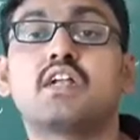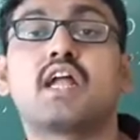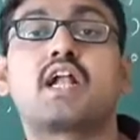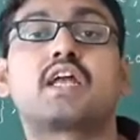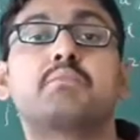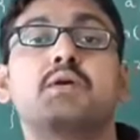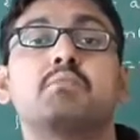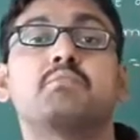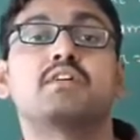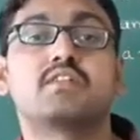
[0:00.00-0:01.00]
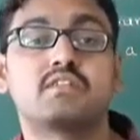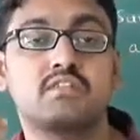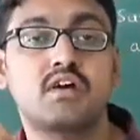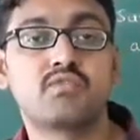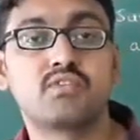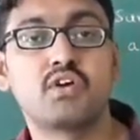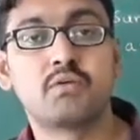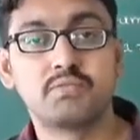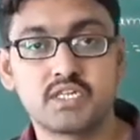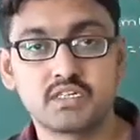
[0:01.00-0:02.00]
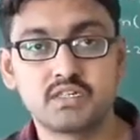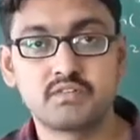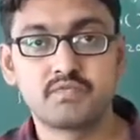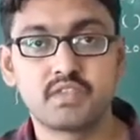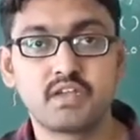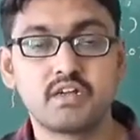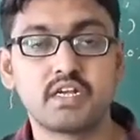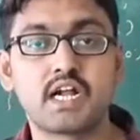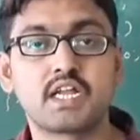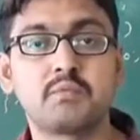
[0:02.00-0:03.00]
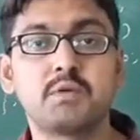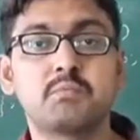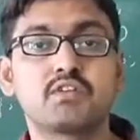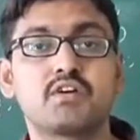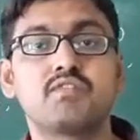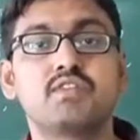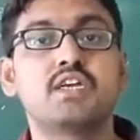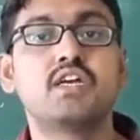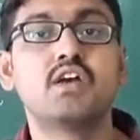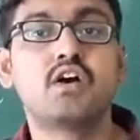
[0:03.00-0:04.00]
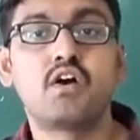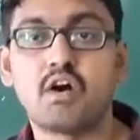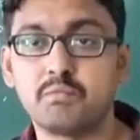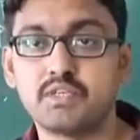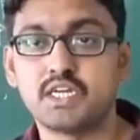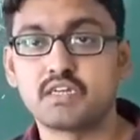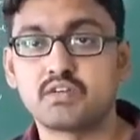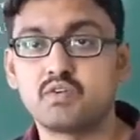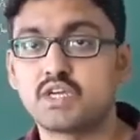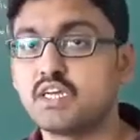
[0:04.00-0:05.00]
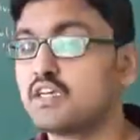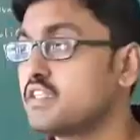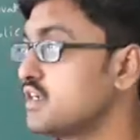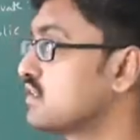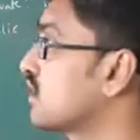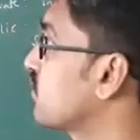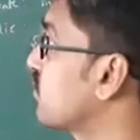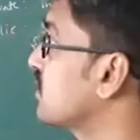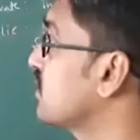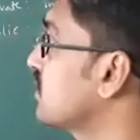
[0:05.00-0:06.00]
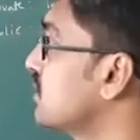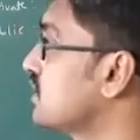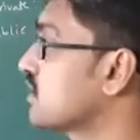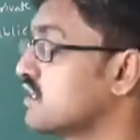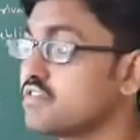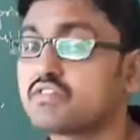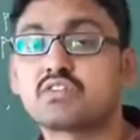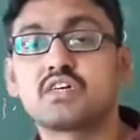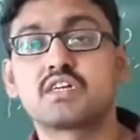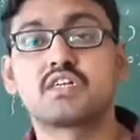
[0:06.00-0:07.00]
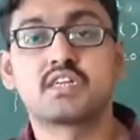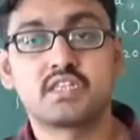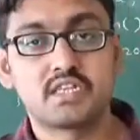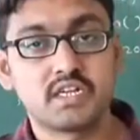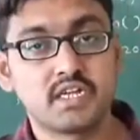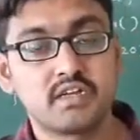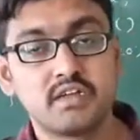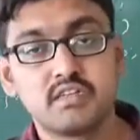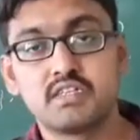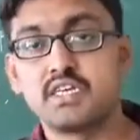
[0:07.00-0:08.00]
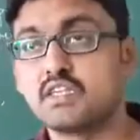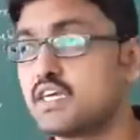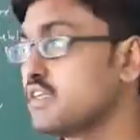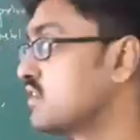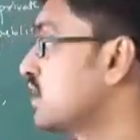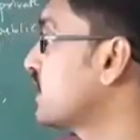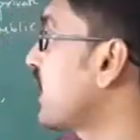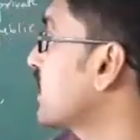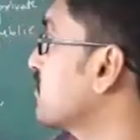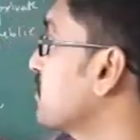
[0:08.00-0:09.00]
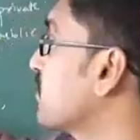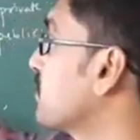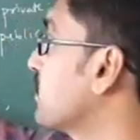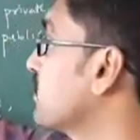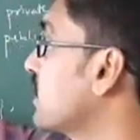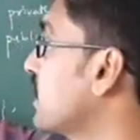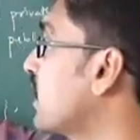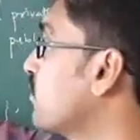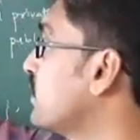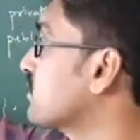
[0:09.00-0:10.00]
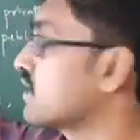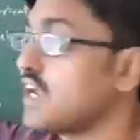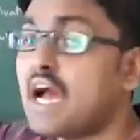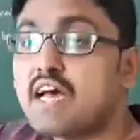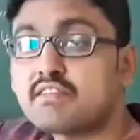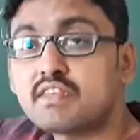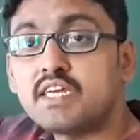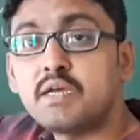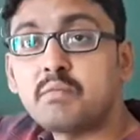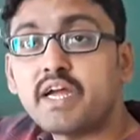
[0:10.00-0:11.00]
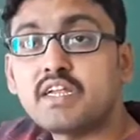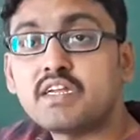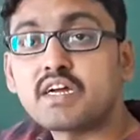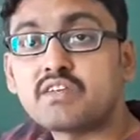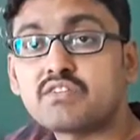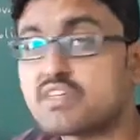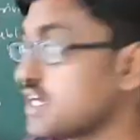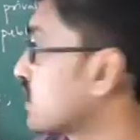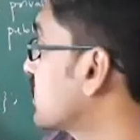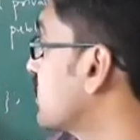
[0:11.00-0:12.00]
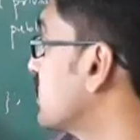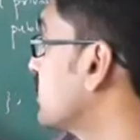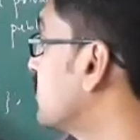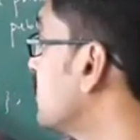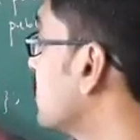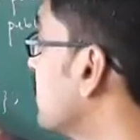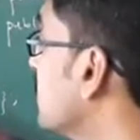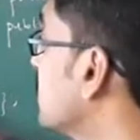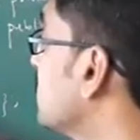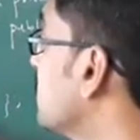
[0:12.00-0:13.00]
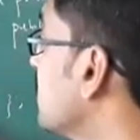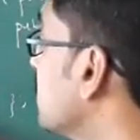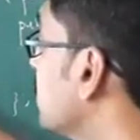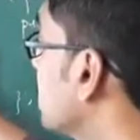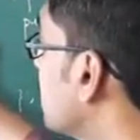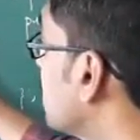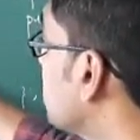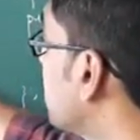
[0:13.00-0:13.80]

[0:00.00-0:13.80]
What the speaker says: data members of the object. Data members of the object. Okay, that is called what a constructor antare. See, then syntax baribekapandre always class name and constructor. This is nothing